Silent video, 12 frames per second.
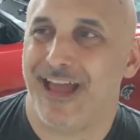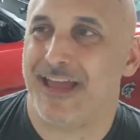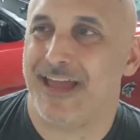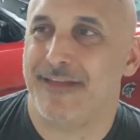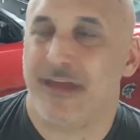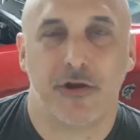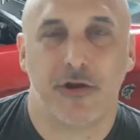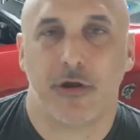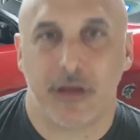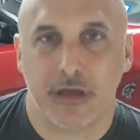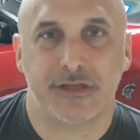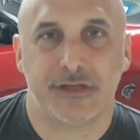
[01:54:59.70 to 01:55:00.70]
then you're in
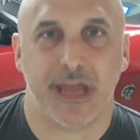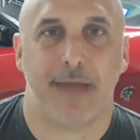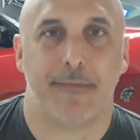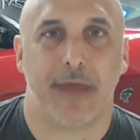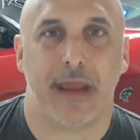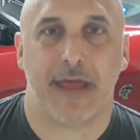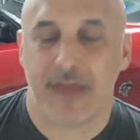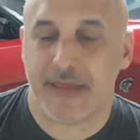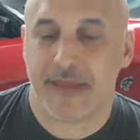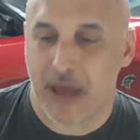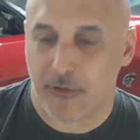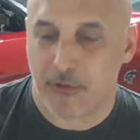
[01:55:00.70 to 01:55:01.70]
good shape. And I
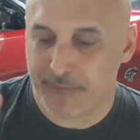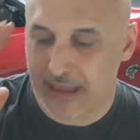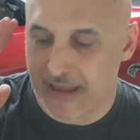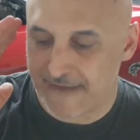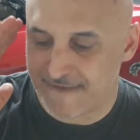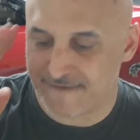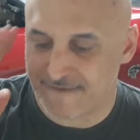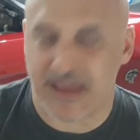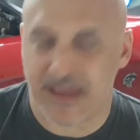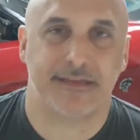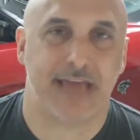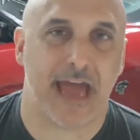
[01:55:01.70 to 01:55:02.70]
think that would be a
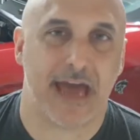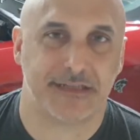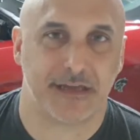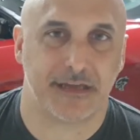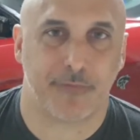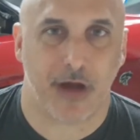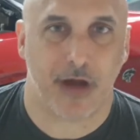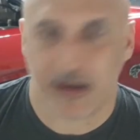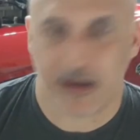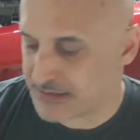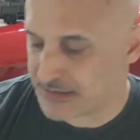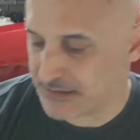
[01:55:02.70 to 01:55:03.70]
fantastic
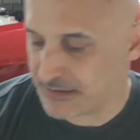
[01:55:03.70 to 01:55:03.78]
product.